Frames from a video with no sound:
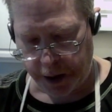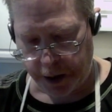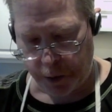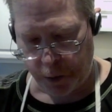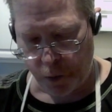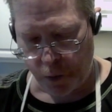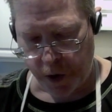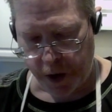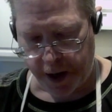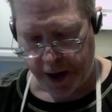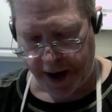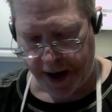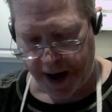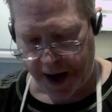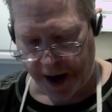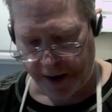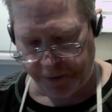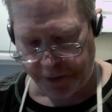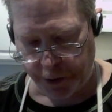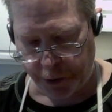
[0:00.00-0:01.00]
into
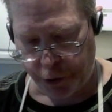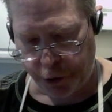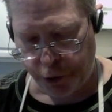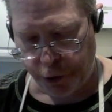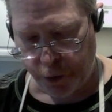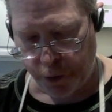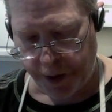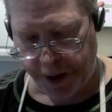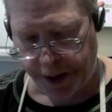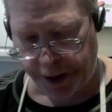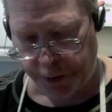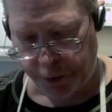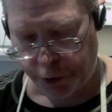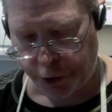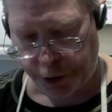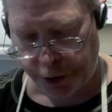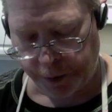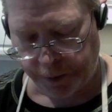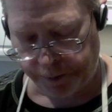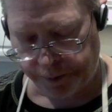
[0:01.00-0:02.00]
1.5 to 2
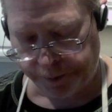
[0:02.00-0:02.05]
inch.